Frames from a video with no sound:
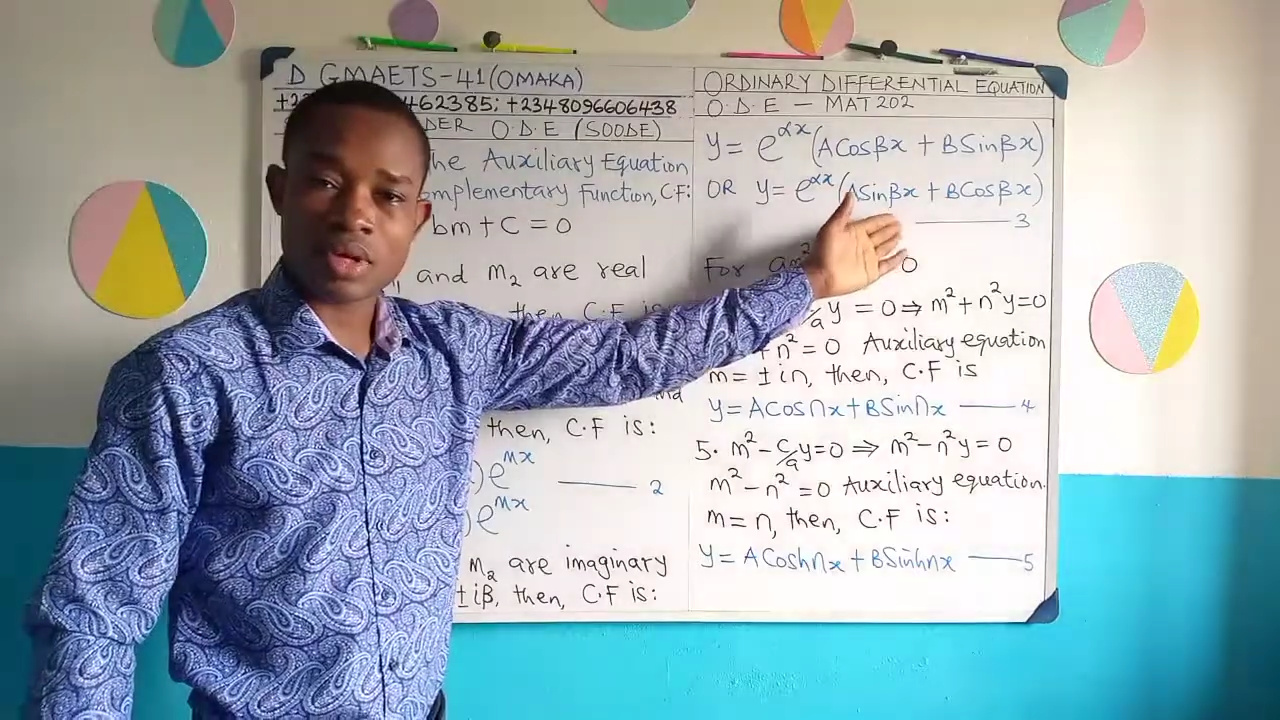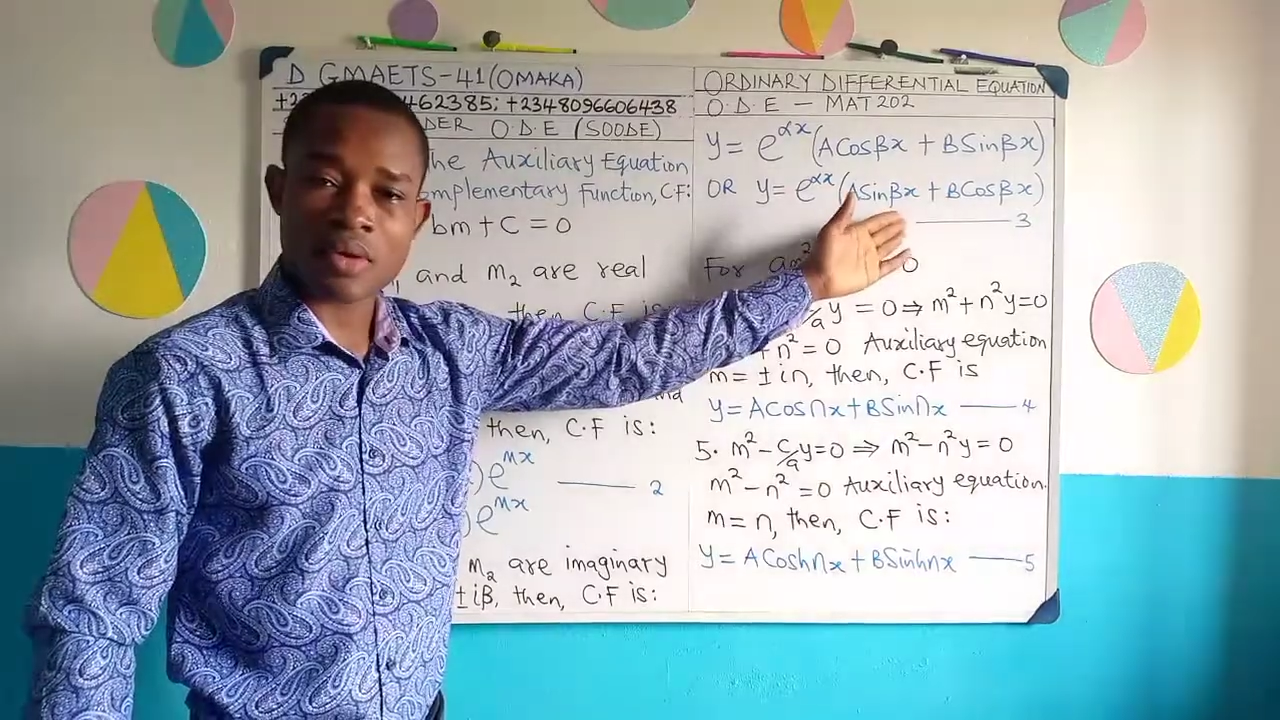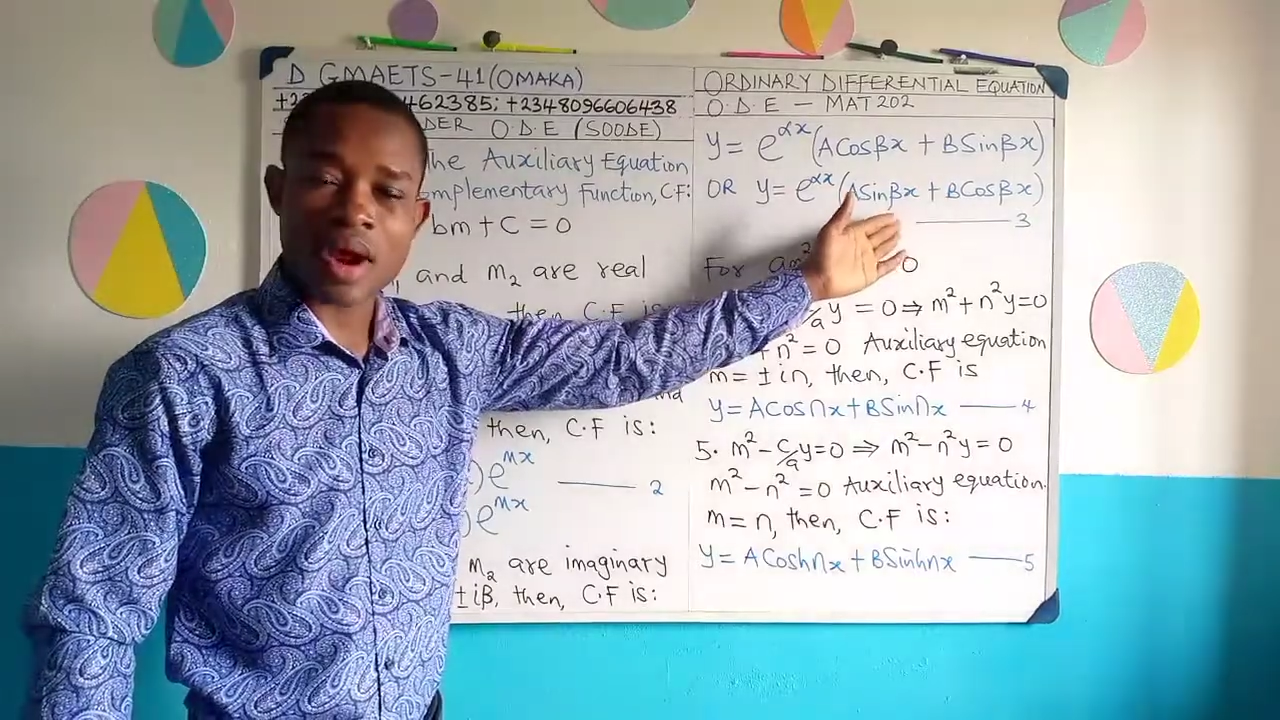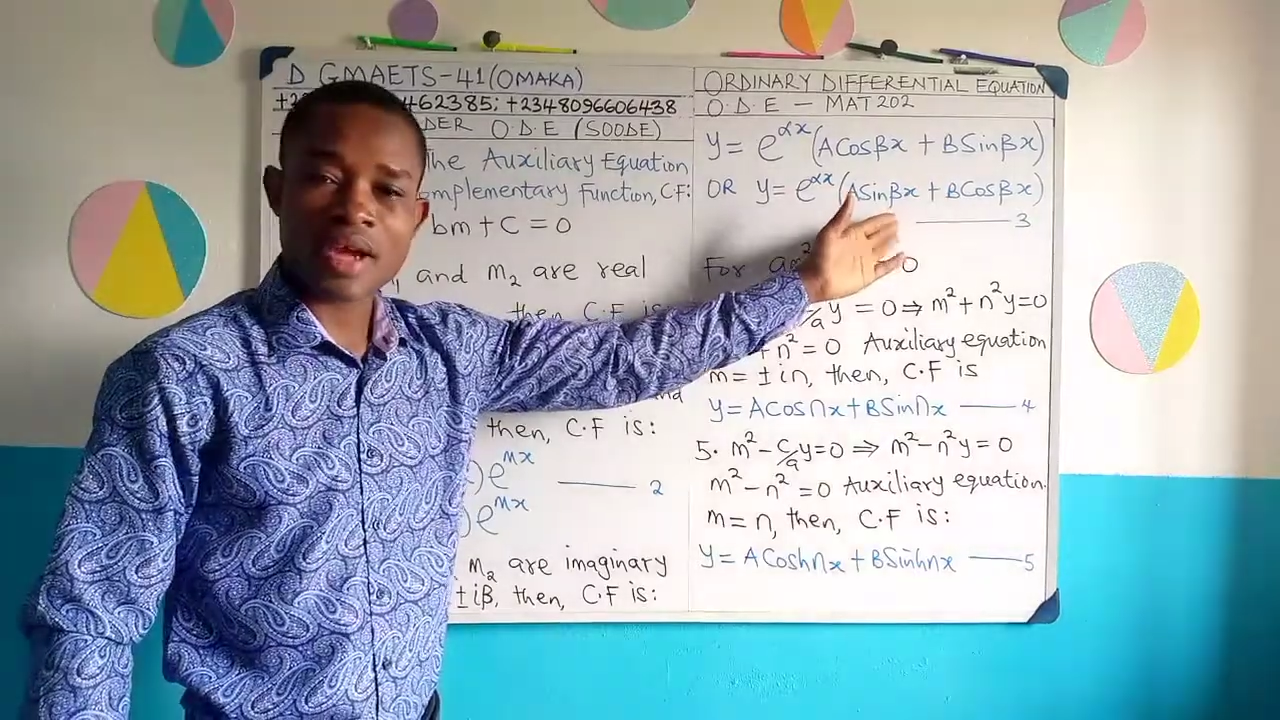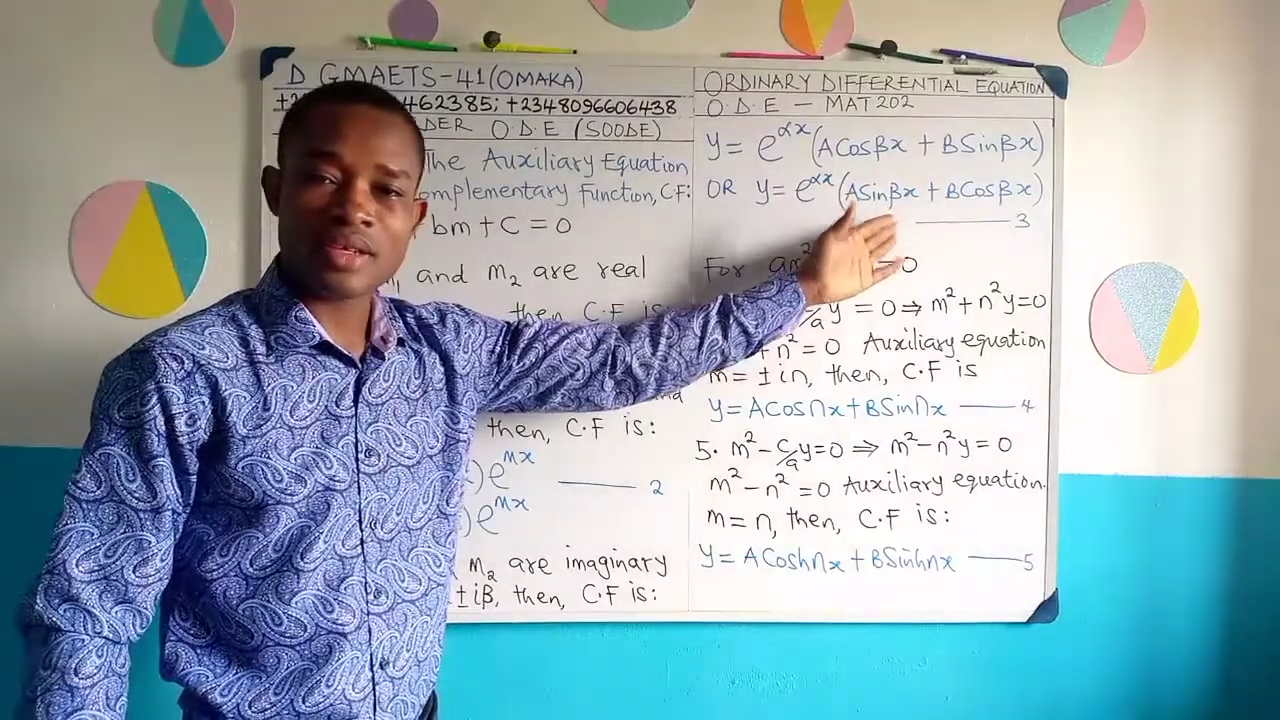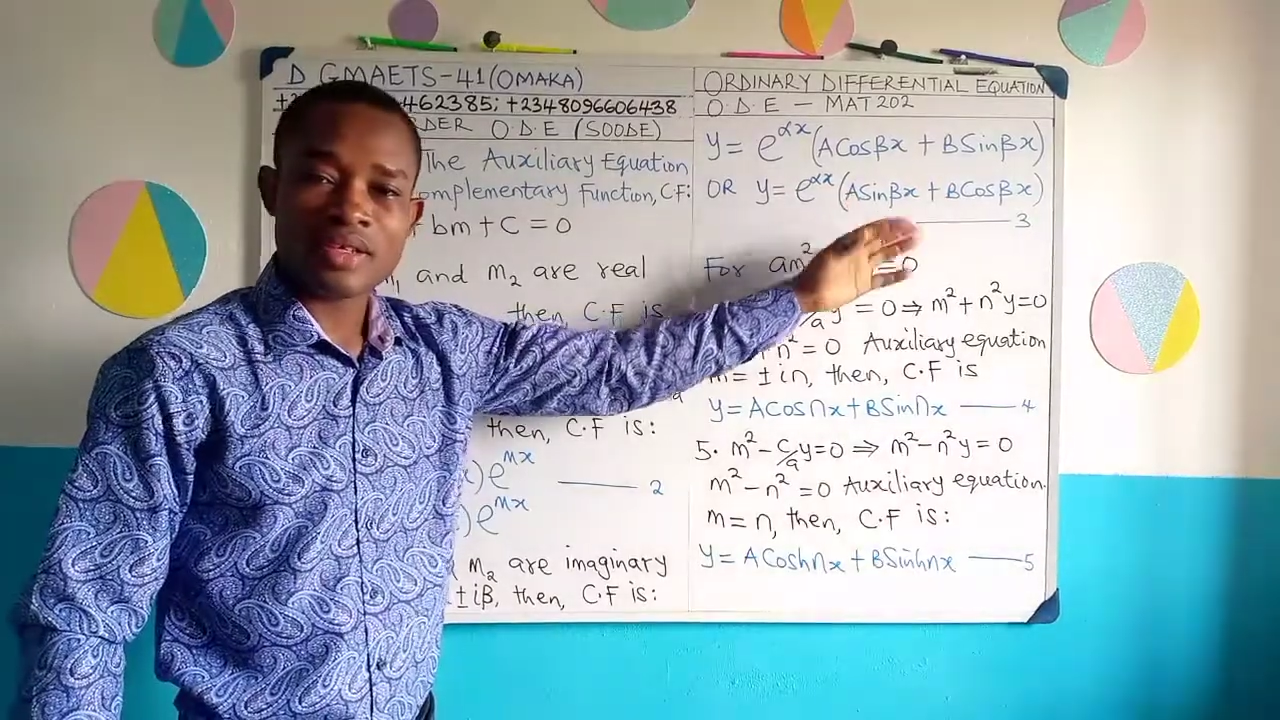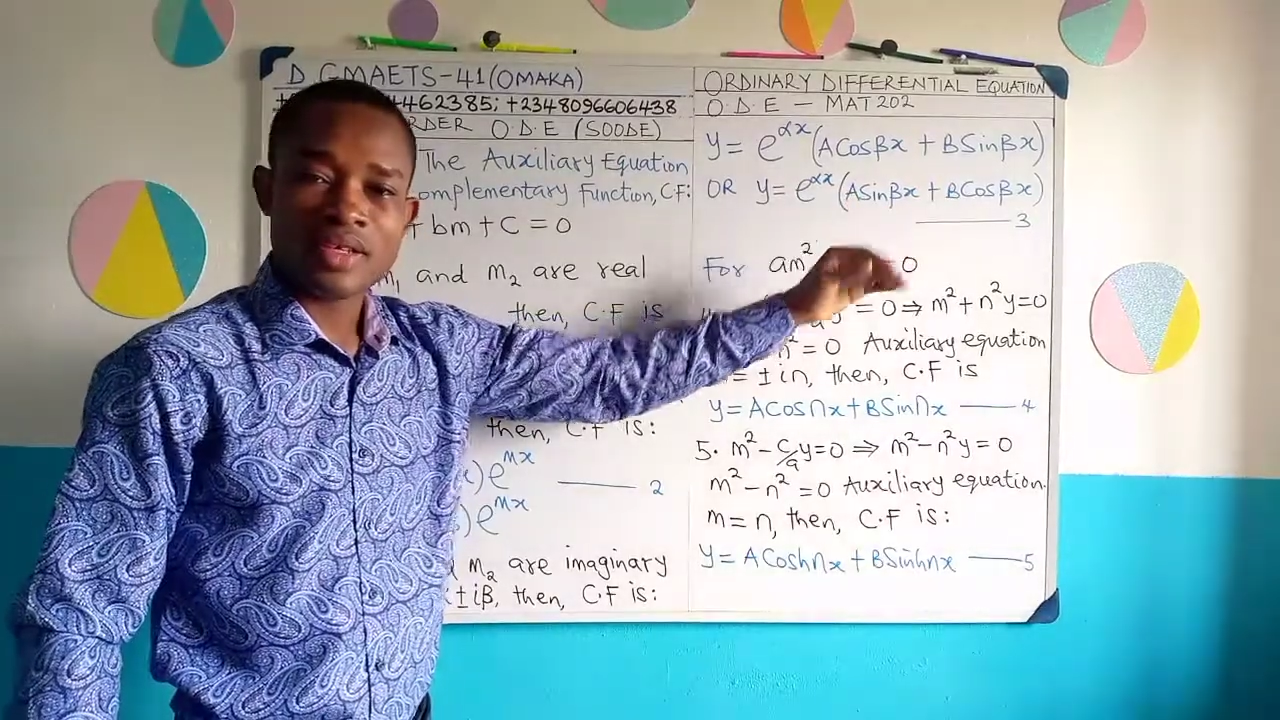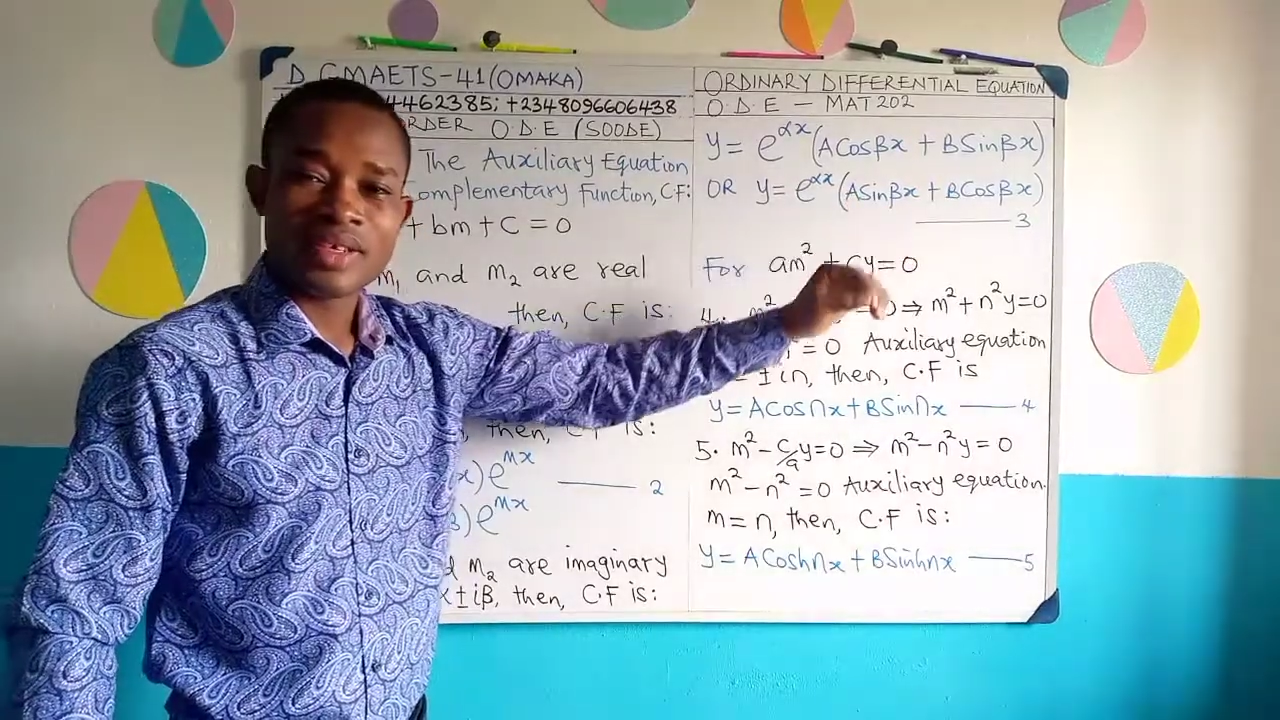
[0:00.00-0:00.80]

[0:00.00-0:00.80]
Alright,